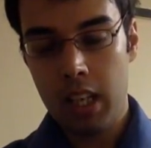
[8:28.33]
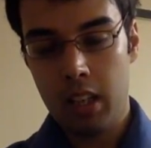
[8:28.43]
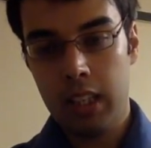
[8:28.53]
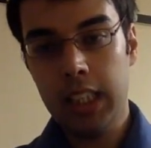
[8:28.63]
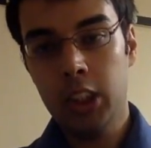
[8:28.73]

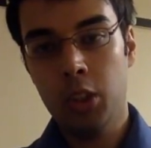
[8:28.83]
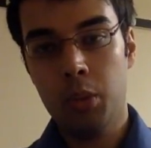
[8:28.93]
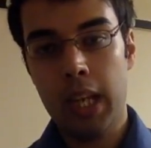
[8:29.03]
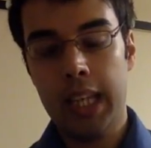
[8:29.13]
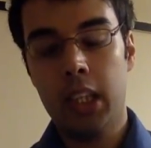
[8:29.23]
unless you're
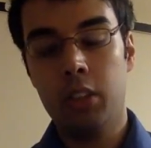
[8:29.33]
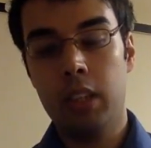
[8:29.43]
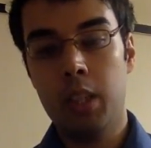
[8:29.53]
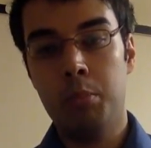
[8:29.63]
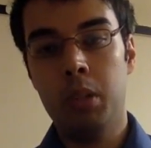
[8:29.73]

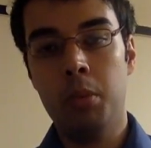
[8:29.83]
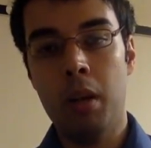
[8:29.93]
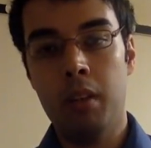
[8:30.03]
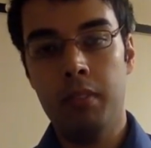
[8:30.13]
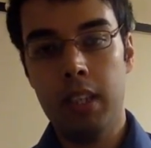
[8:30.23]
incredibly
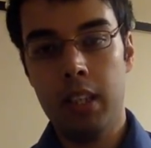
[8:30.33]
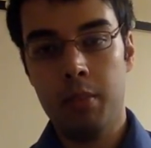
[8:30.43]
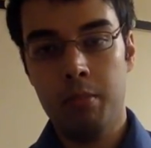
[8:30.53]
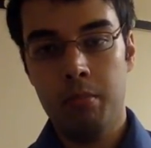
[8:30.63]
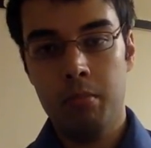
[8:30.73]
wealthy,
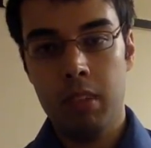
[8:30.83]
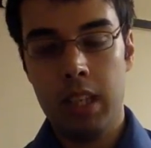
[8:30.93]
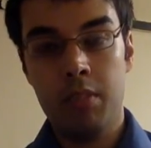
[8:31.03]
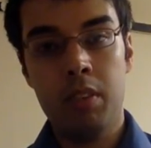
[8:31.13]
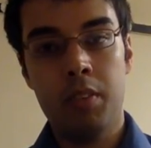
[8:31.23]

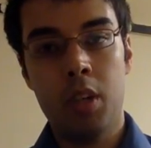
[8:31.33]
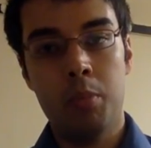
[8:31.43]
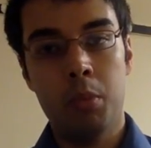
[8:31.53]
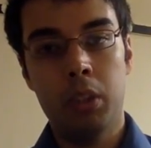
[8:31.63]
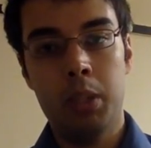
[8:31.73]
even if you're a
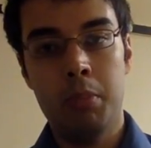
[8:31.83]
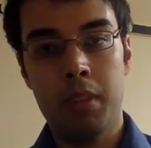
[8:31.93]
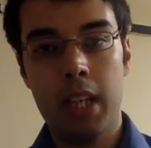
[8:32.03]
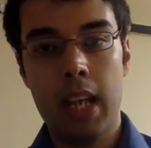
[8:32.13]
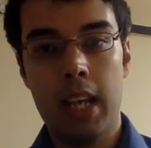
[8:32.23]

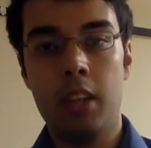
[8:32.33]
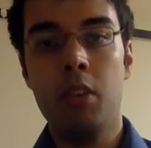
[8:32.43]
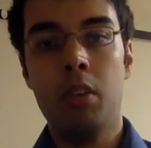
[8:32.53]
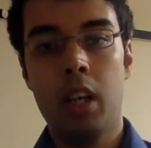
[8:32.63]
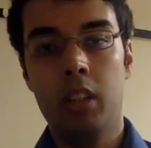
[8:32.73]
multi-millionaire,
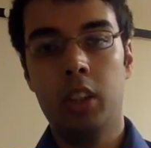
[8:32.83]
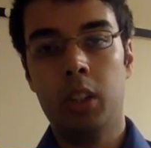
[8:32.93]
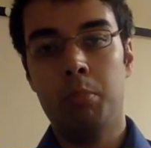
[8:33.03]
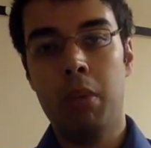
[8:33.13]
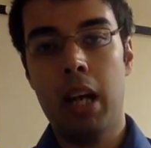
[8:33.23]
you can't
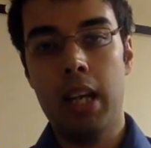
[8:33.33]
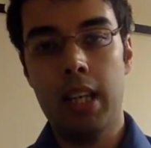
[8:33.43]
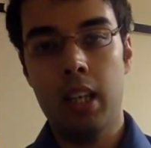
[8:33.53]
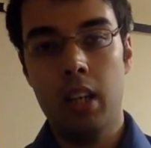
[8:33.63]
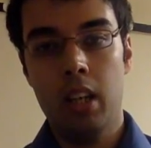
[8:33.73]
just buy
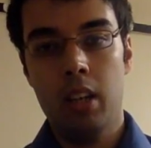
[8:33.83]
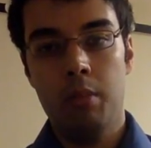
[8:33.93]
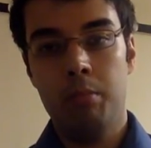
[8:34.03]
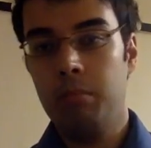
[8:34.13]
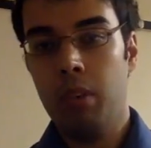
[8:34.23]

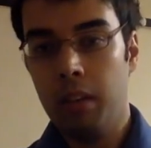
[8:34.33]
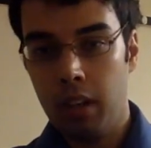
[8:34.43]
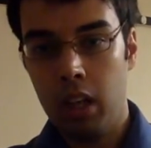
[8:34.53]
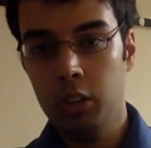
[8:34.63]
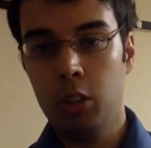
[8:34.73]

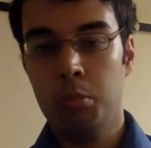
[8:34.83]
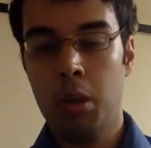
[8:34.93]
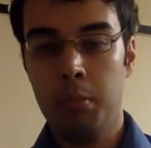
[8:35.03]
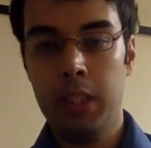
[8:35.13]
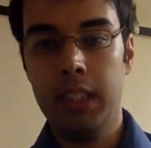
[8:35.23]
100
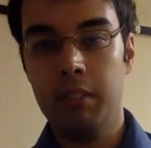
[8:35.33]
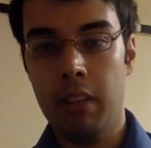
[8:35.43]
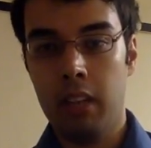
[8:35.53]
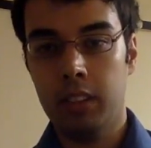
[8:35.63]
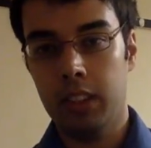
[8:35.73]
properties,
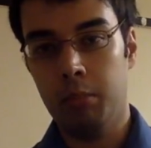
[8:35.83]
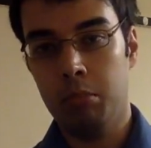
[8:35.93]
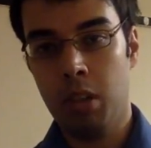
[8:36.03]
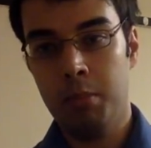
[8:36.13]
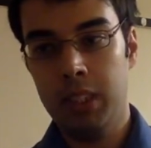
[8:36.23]
1,000
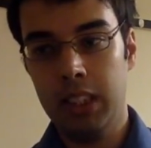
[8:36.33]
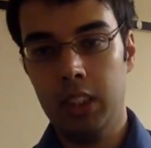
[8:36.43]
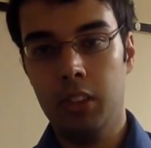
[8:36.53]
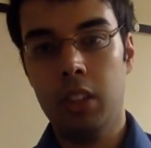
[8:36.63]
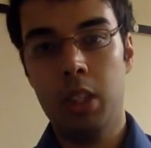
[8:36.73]

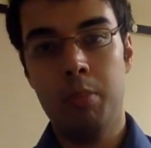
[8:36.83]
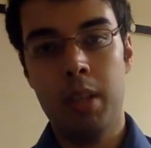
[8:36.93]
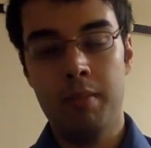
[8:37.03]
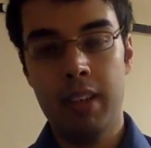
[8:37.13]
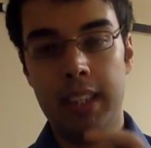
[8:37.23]
properties. You're going to
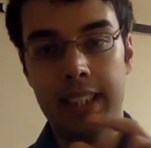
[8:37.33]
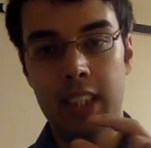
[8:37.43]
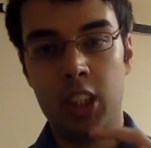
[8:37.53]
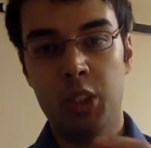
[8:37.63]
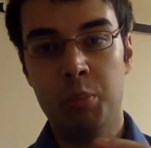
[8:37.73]
be investing in
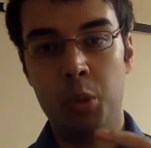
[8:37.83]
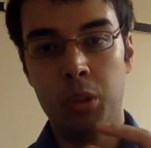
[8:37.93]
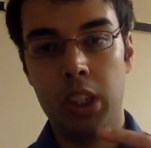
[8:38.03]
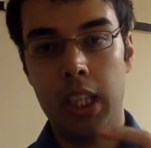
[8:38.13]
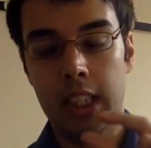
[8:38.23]
a small
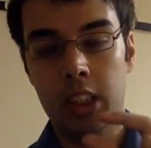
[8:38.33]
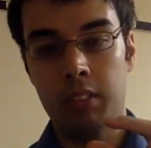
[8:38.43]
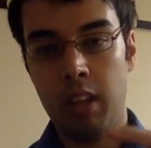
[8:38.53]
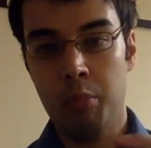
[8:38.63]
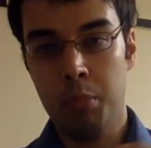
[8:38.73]
selection
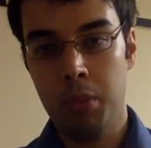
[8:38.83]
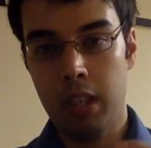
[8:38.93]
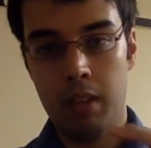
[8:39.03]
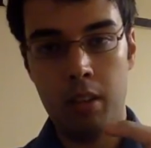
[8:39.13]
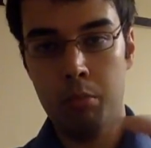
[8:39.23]
of
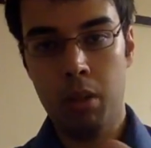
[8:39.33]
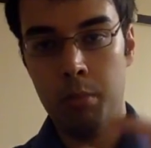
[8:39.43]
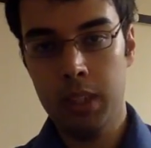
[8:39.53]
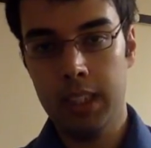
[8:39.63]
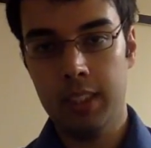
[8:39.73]

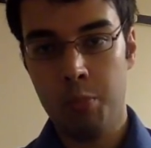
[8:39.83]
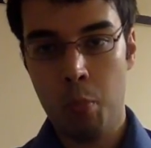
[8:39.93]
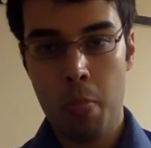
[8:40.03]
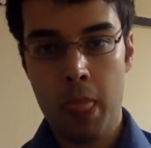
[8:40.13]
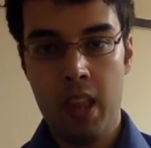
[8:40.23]
properties.
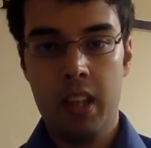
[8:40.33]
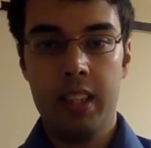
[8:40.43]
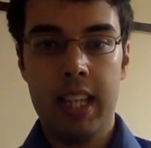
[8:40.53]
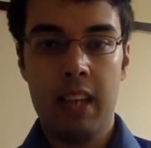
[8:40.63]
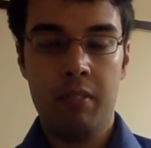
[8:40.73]

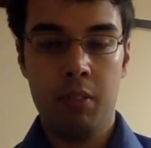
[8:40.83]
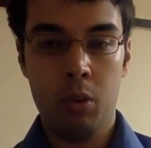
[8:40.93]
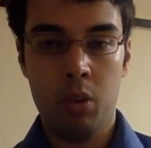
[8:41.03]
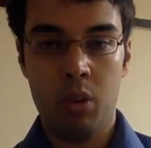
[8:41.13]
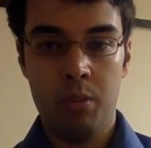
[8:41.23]

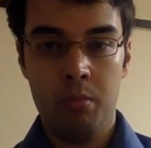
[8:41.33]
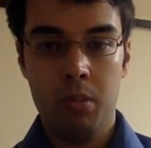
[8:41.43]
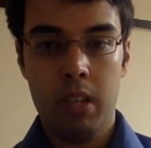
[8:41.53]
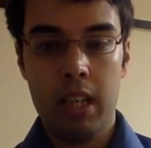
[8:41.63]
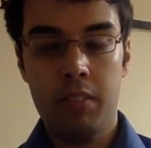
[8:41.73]
Therefore,
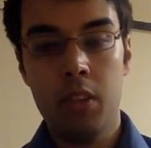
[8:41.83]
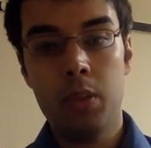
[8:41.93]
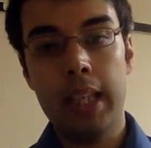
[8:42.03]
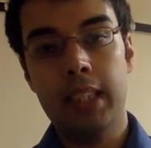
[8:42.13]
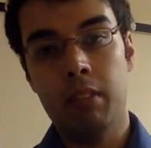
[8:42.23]
if you
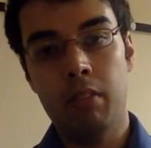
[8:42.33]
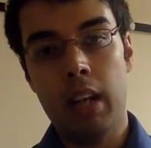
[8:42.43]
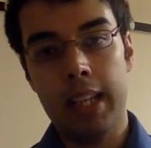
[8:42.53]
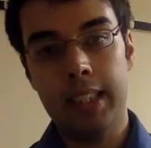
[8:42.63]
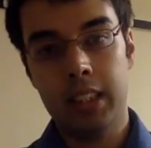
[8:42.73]
get it
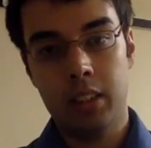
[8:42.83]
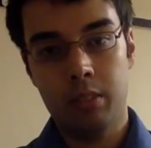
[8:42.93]
right,